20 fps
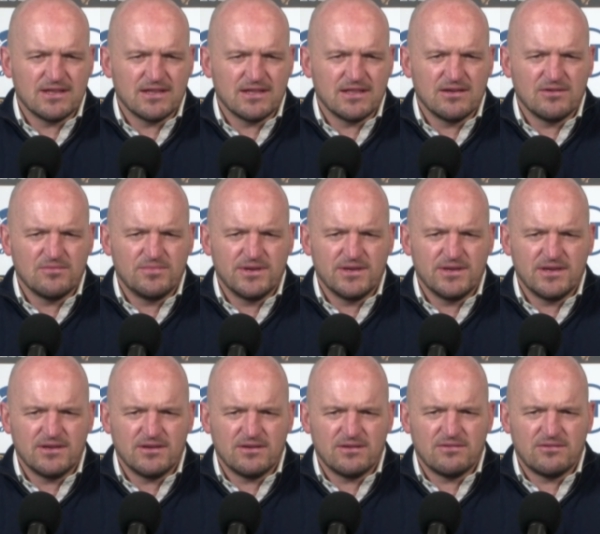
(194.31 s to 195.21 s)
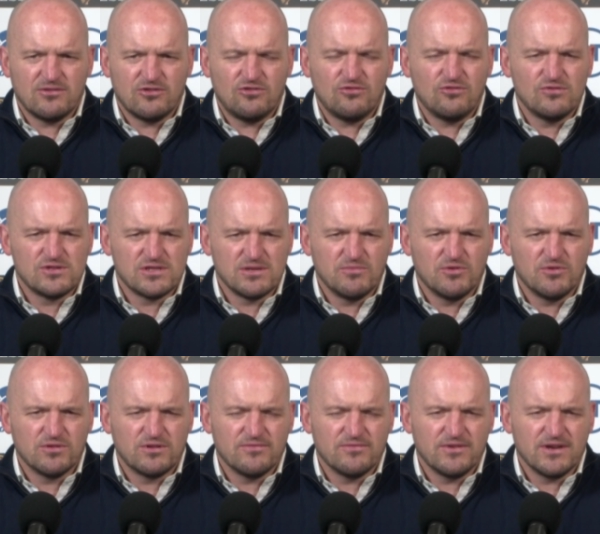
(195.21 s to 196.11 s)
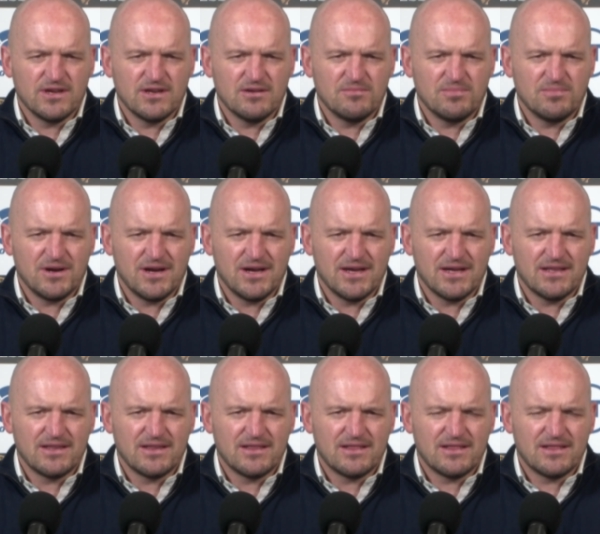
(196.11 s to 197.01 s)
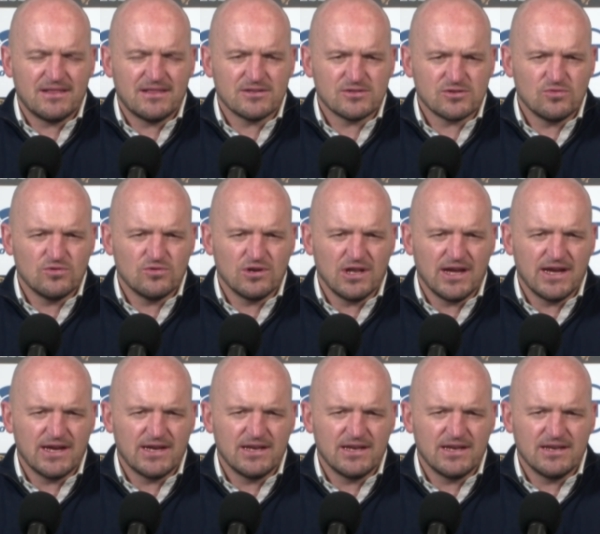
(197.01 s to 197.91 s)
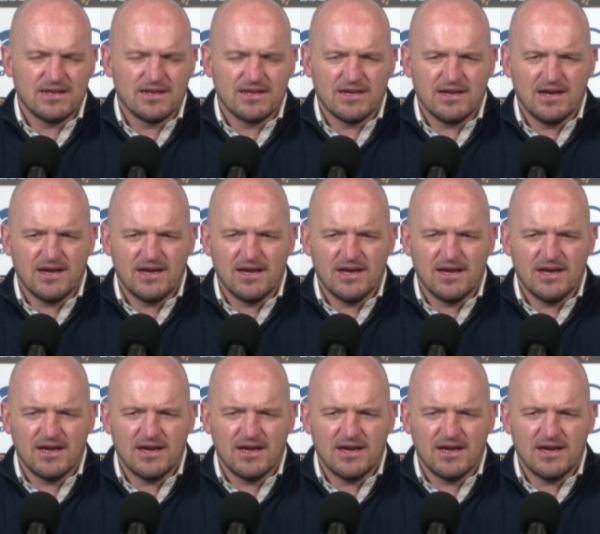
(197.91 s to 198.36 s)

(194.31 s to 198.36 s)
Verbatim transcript: They'll be hugely motivated by the scoreline uh,